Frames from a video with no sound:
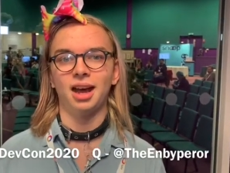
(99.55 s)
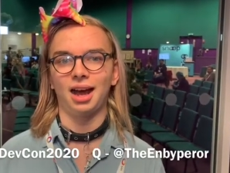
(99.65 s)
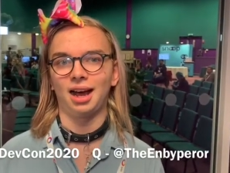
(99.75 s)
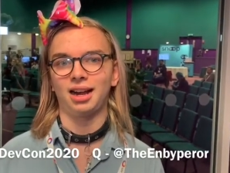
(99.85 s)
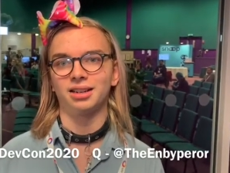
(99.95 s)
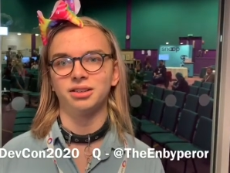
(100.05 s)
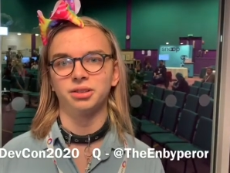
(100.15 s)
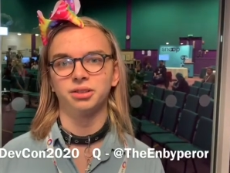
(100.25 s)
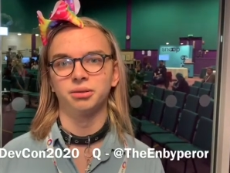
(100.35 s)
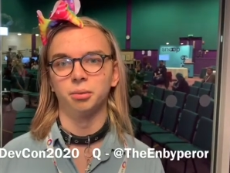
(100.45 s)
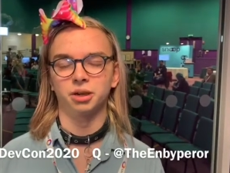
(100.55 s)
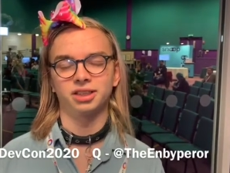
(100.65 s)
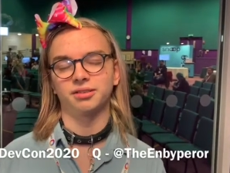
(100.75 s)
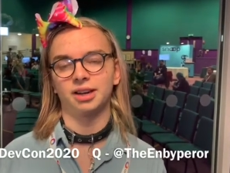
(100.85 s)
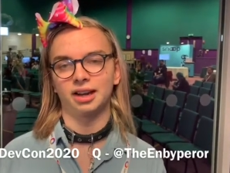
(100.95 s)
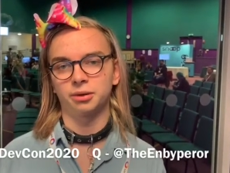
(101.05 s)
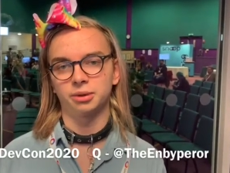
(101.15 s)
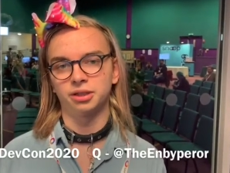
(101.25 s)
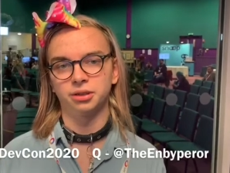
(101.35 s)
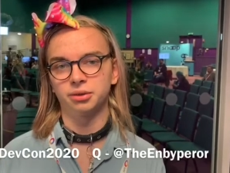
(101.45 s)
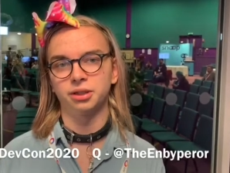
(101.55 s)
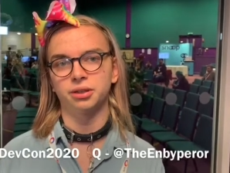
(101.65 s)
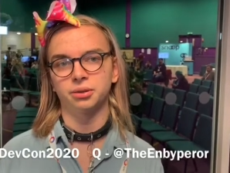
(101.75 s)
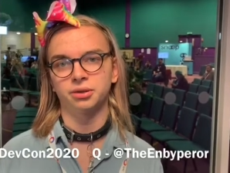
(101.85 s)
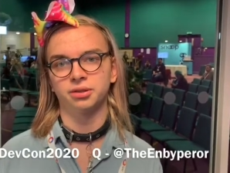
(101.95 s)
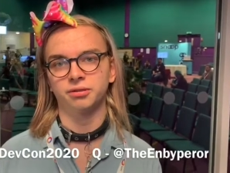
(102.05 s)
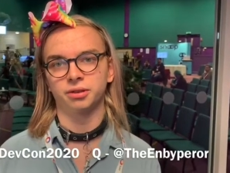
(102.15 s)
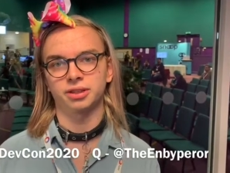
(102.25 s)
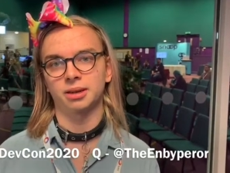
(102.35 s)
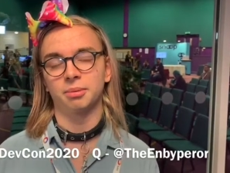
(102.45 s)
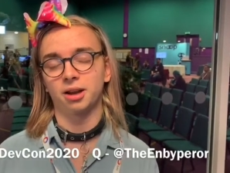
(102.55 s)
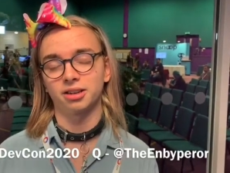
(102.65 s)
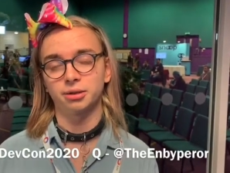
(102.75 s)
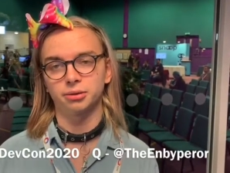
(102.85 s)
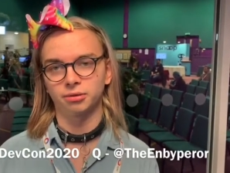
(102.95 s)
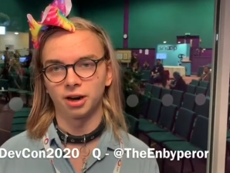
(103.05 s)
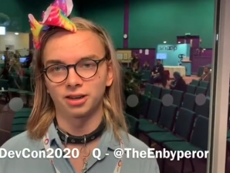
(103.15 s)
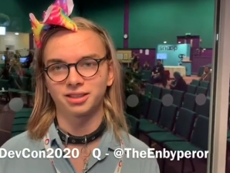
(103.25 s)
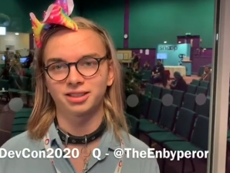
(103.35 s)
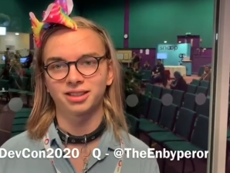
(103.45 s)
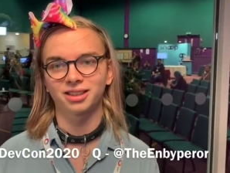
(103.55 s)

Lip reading: and whatever language you choose. For example, I use Rust.